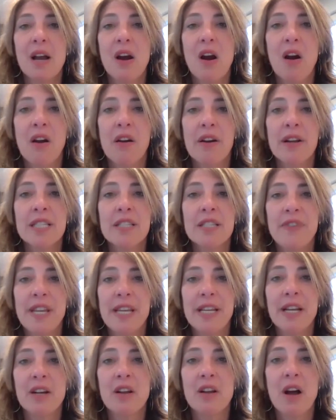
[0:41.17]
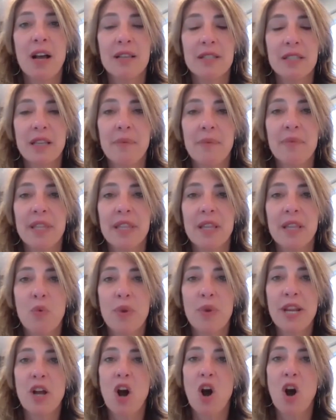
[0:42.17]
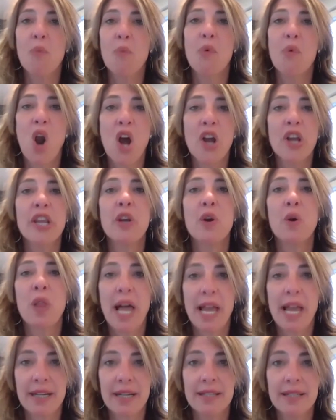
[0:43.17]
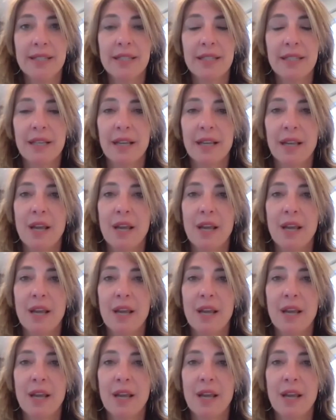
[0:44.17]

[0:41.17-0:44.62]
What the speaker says: RSV can cause something that we call bronchiolitis.